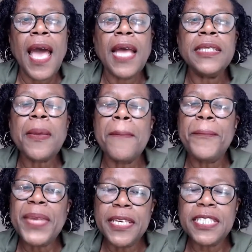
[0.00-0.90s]
And
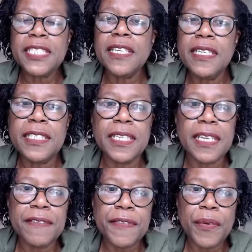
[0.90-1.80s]
be assertive